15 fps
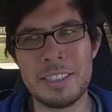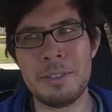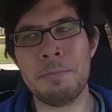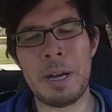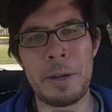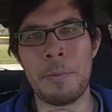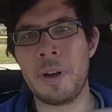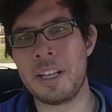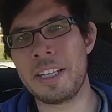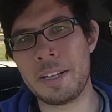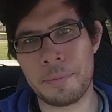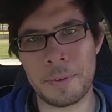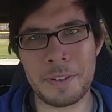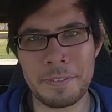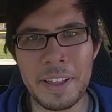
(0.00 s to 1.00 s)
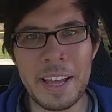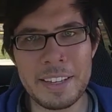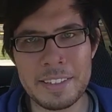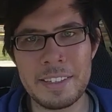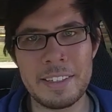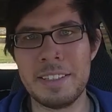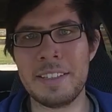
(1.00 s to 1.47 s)
you might want to get rid of that
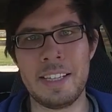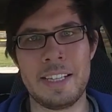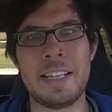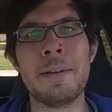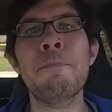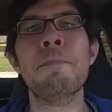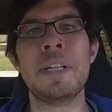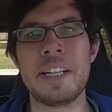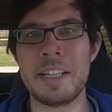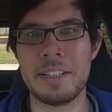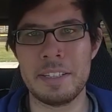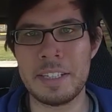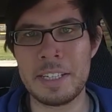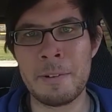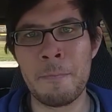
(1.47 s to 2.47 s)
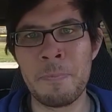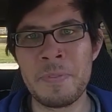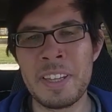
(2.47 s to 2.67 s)
like immediately.